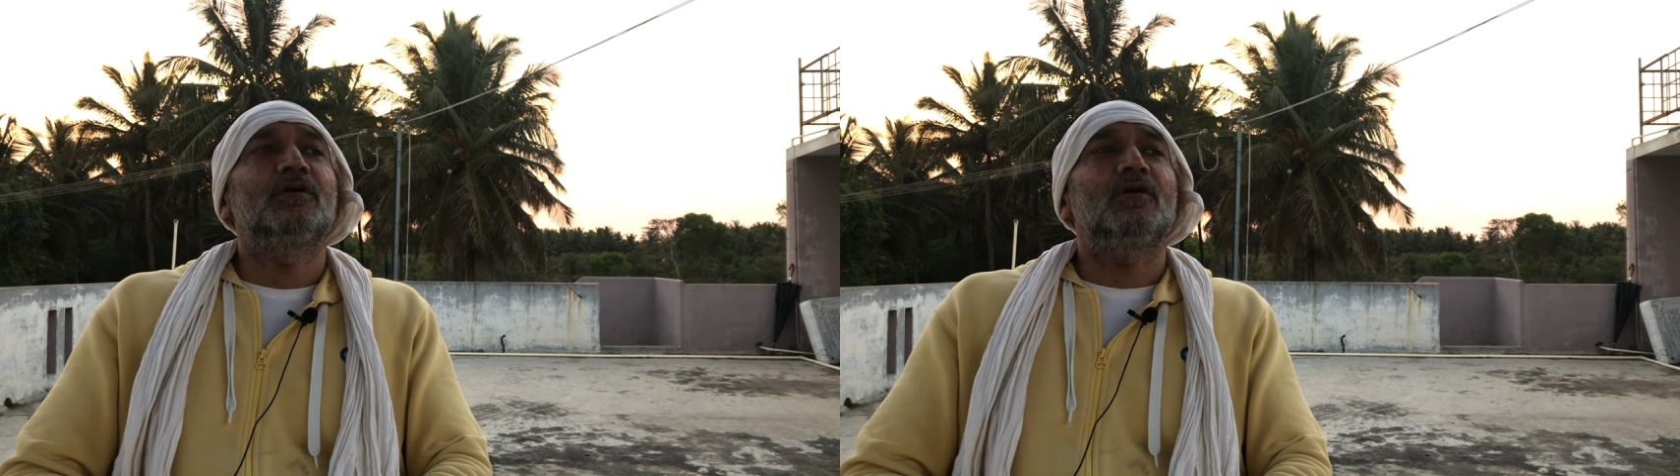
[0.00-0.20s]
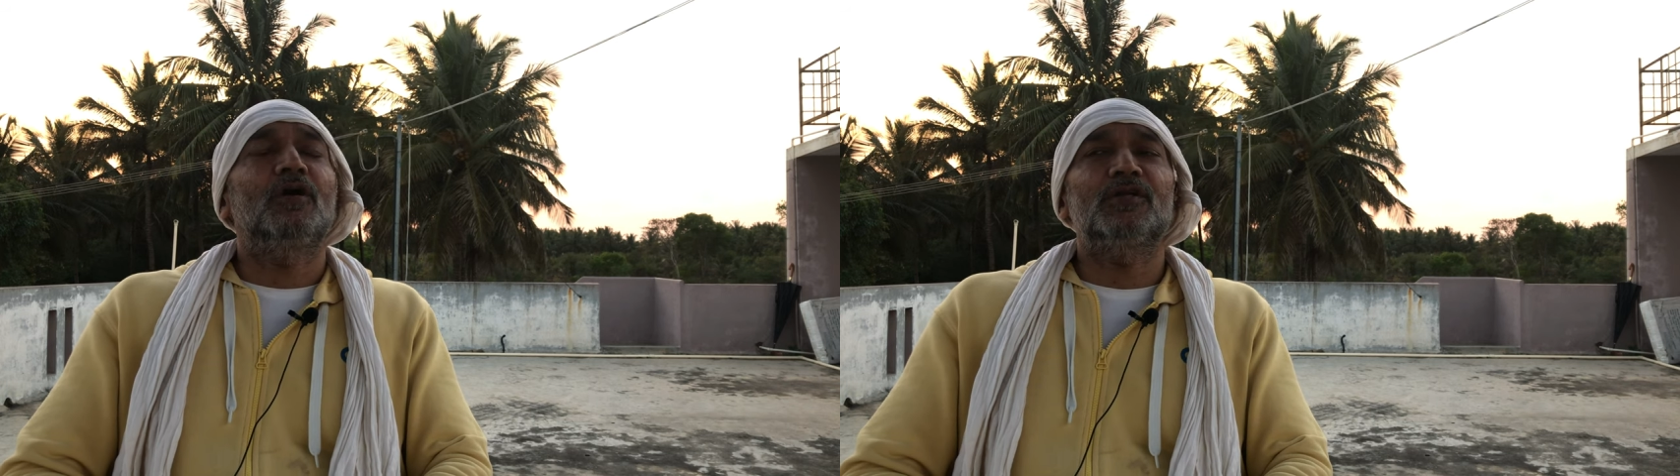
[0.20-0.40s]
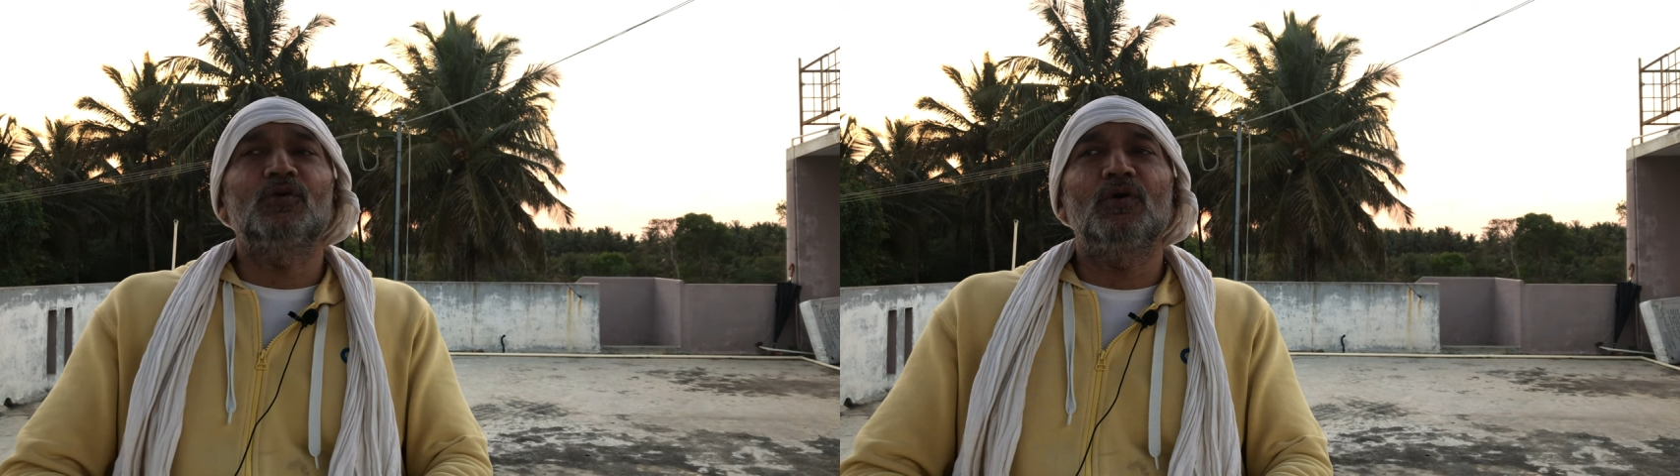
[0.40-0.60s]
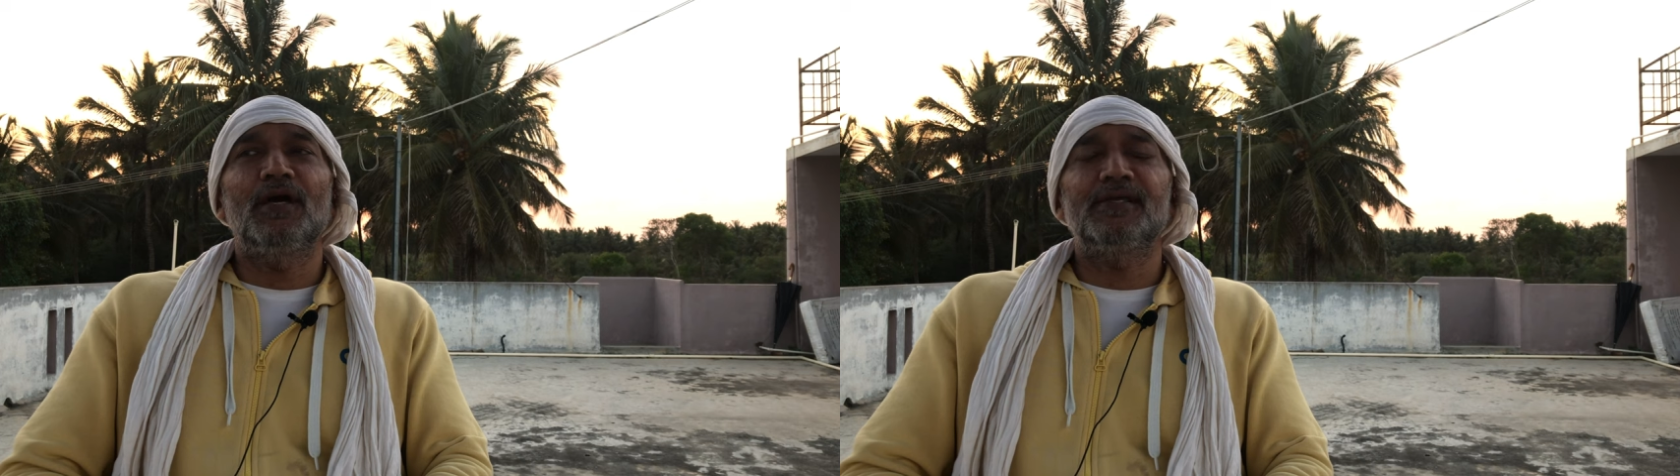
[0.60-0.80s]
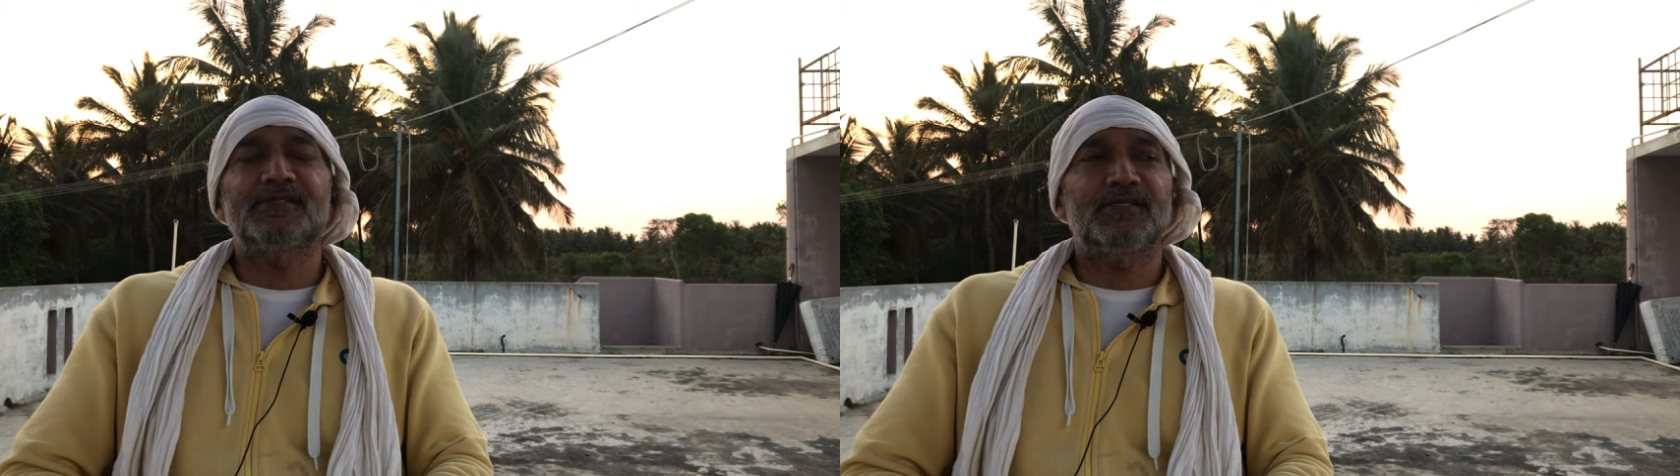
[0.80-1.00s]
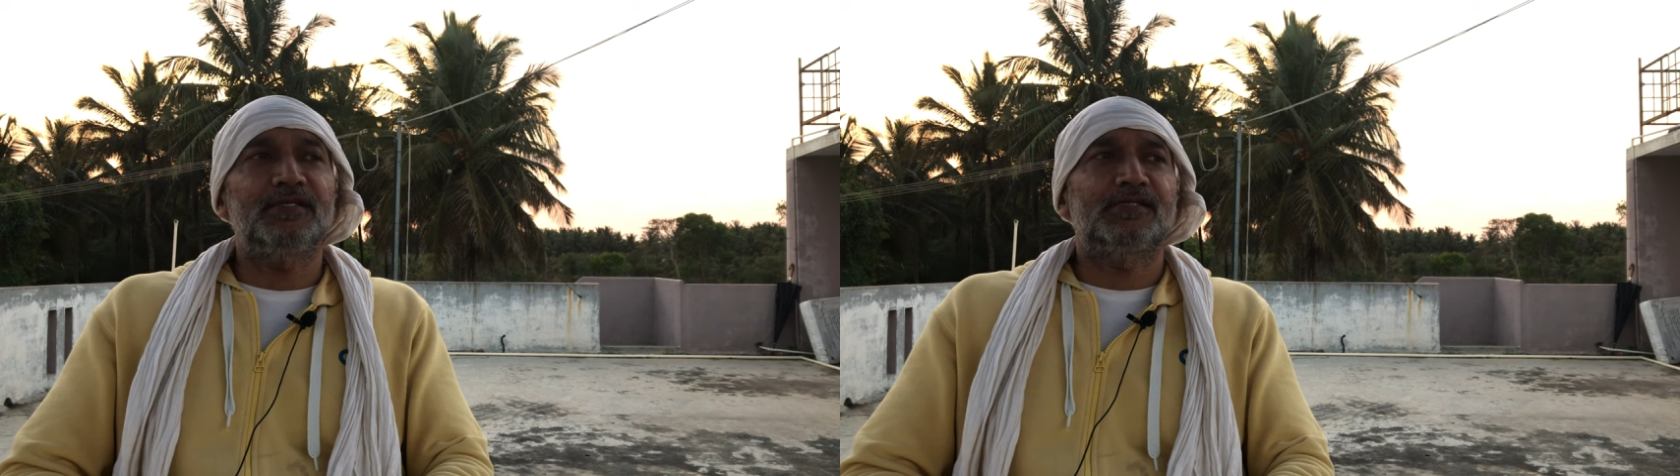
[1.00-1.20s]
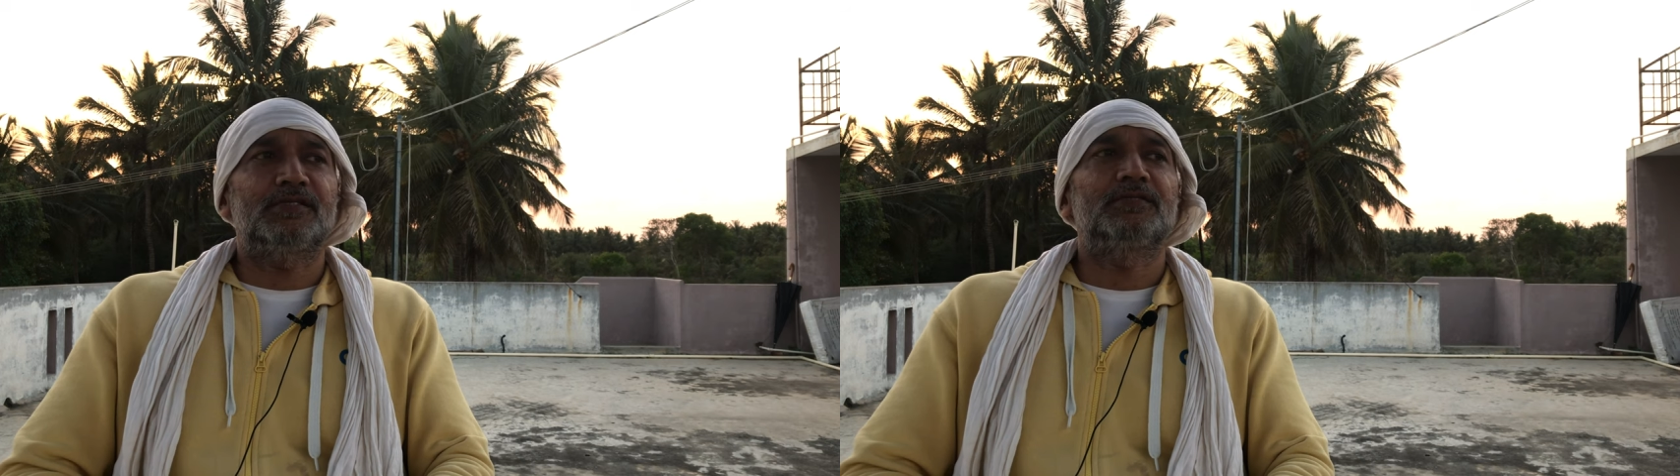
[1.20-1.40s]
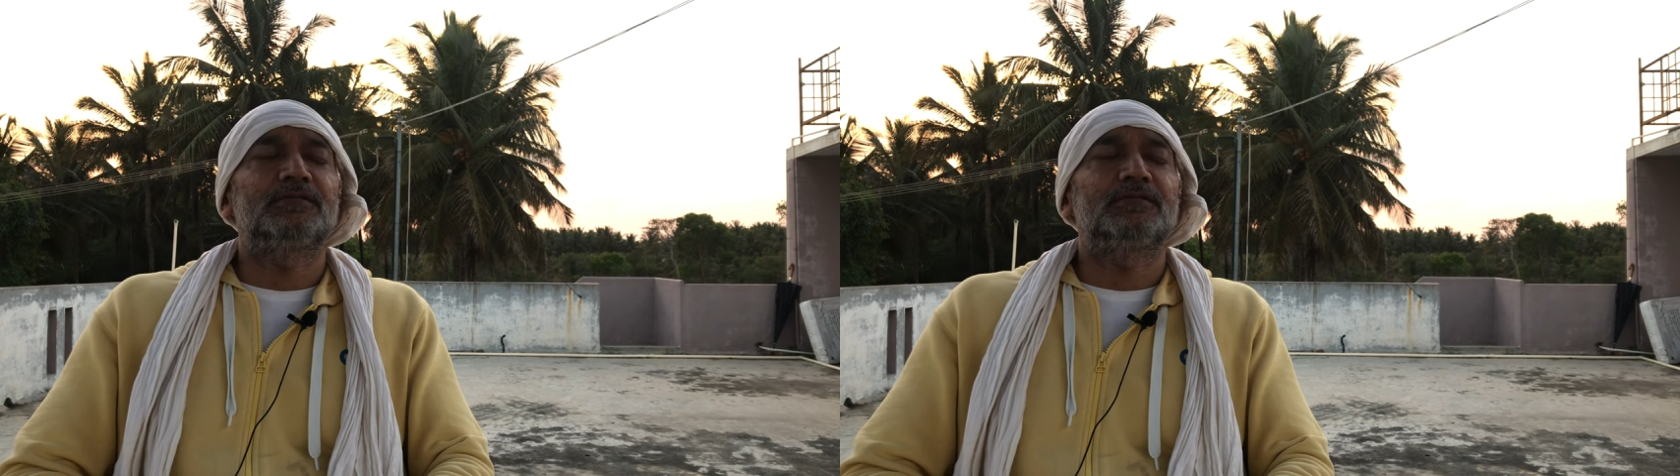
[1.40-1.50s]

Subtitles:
or yoga as such.